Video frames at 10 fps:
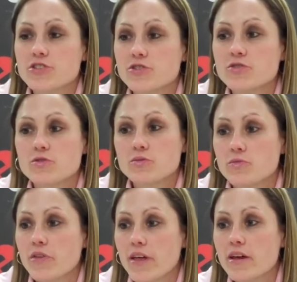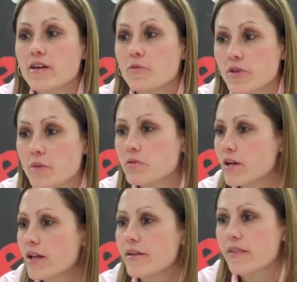those two, when they
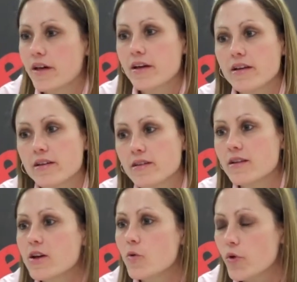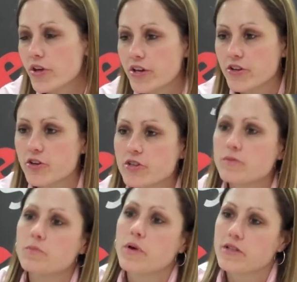play like that, and we get good
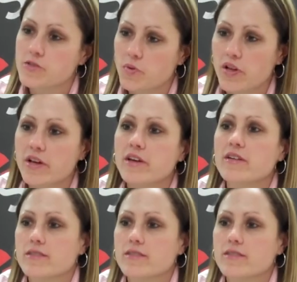bench play,